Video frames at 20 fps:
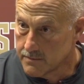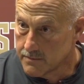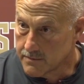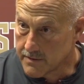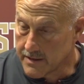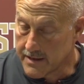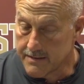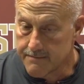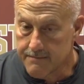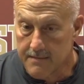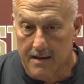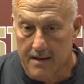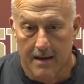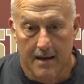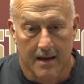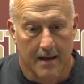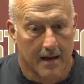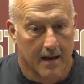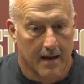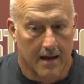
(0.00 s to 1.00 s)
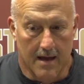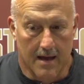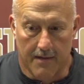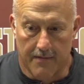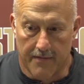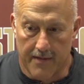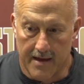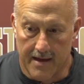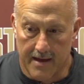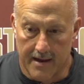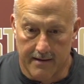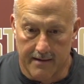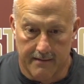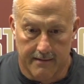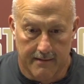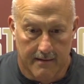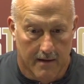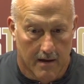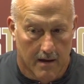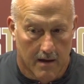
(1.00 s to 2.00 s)
Okay, and
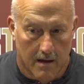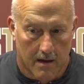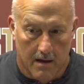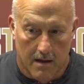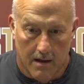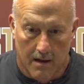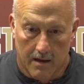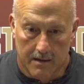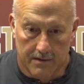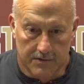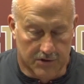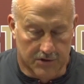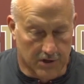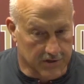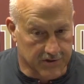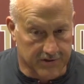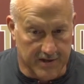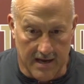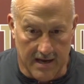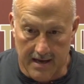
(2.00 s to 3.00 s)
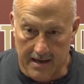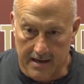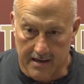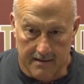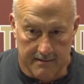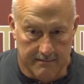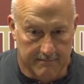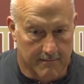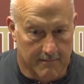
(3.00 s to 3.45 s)
then just an